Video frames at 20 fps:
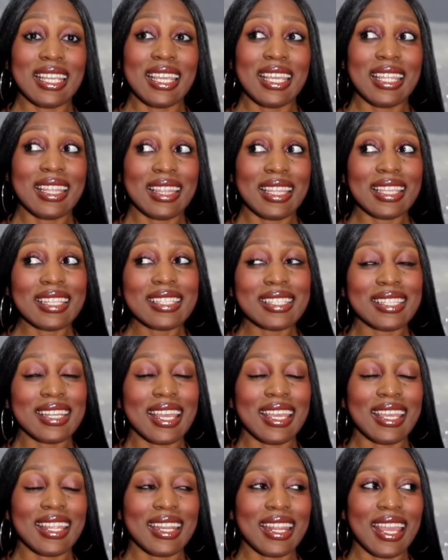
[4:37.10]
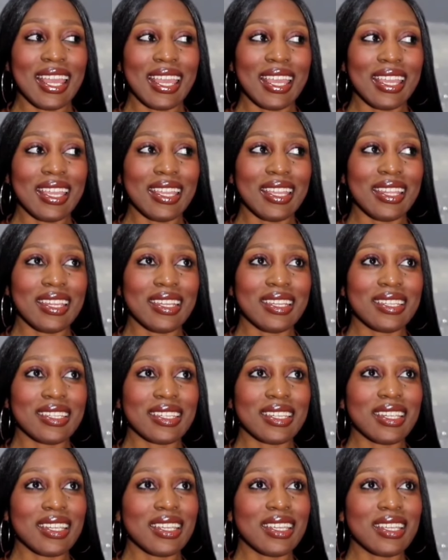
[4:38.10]
in this day and age
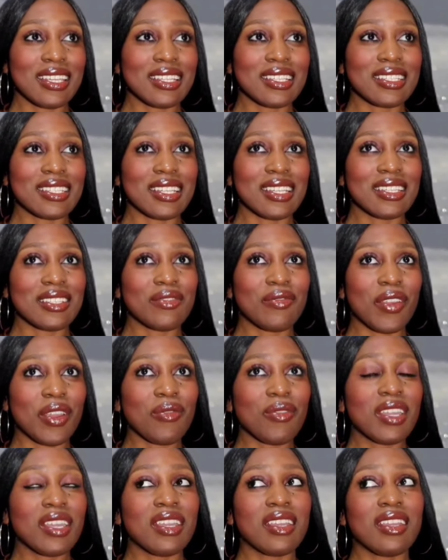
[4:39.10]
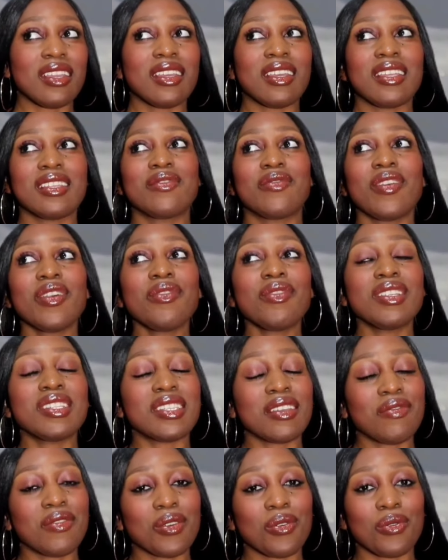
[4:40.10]
is is very is very
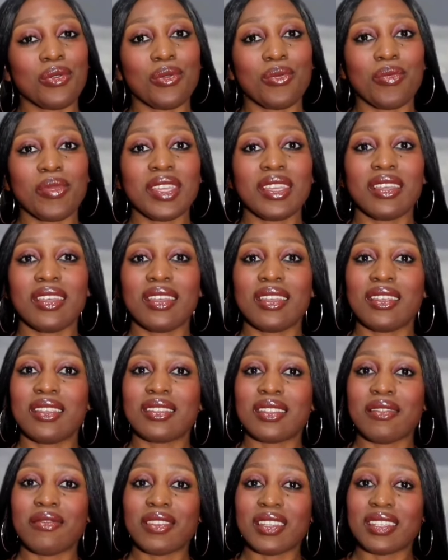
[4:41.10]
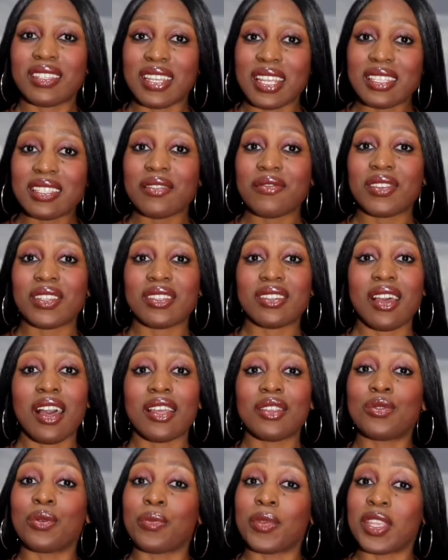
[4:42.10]
difficult because of the sense of
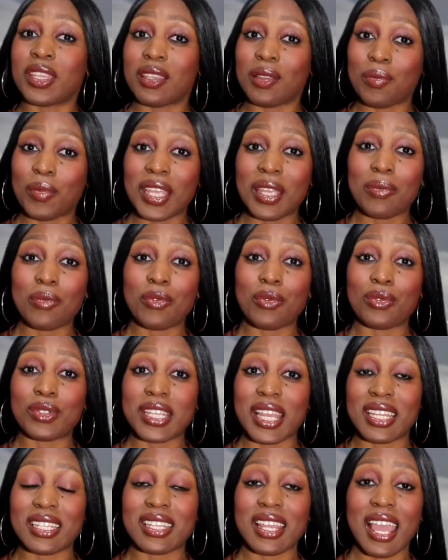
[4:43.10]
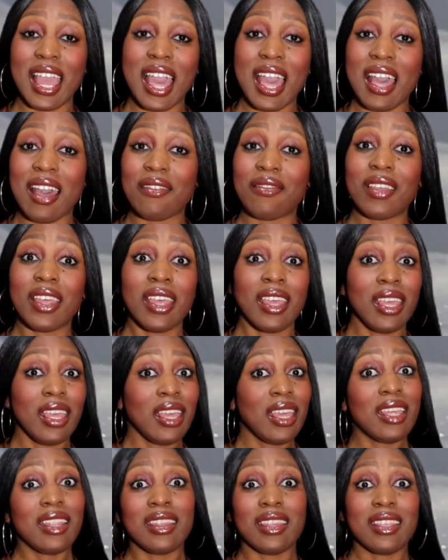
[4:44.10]
entitlement that people tend to have.
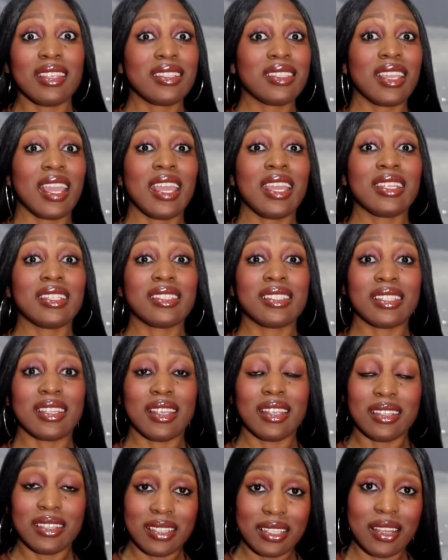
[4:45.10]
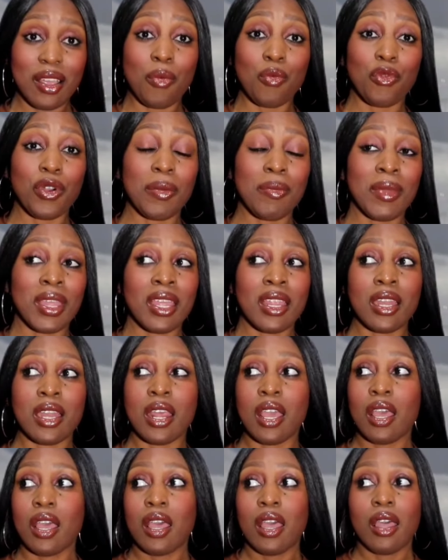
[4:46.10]
In this case, some
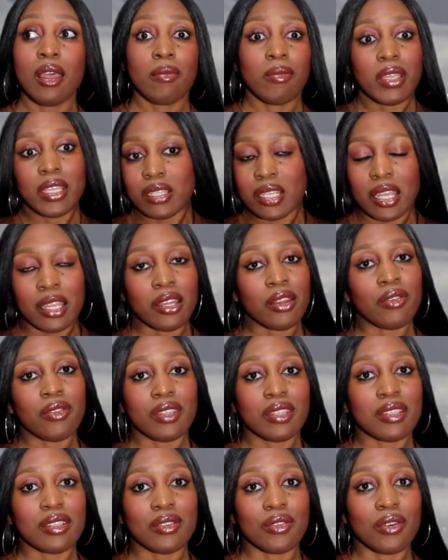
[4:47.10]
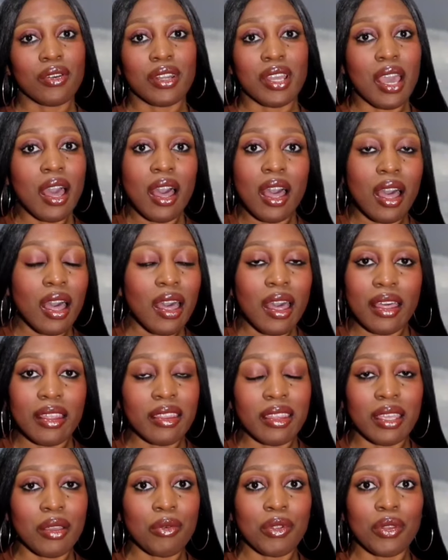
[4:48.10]
women, because I know this is not a, a
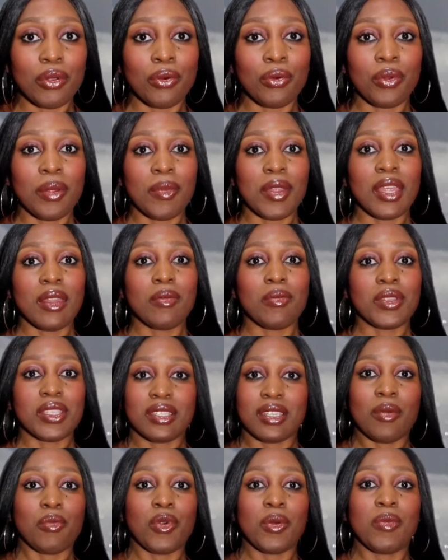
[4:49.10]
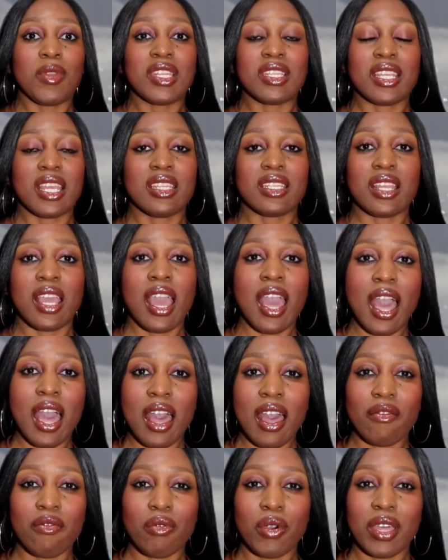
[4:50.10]
thing with all women, but some women tend to
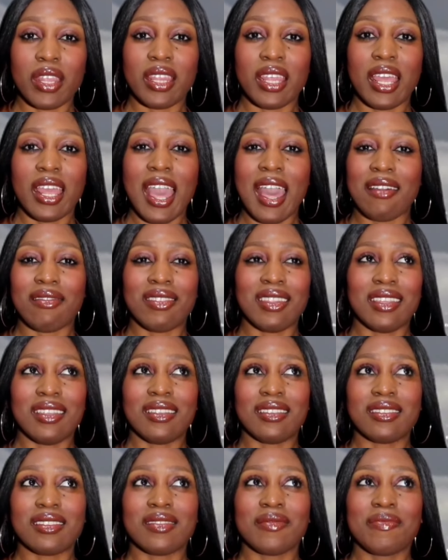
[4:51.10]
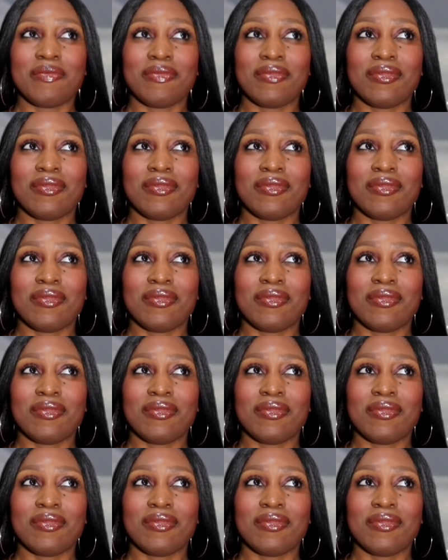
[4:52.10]
have, where they have these